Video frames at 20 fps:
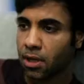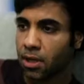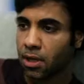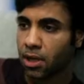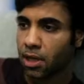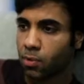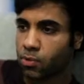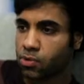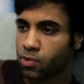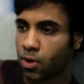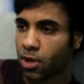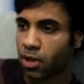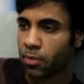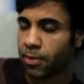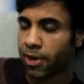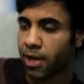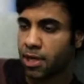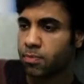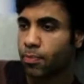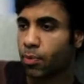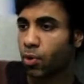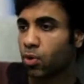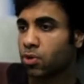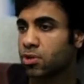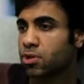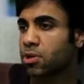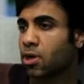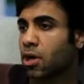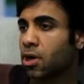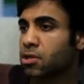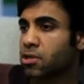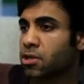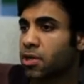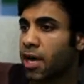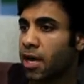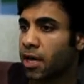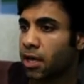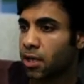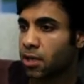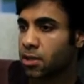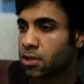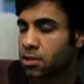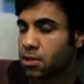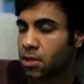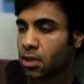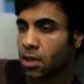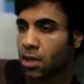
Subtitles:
He was one of the biggest porn stars of the 80s.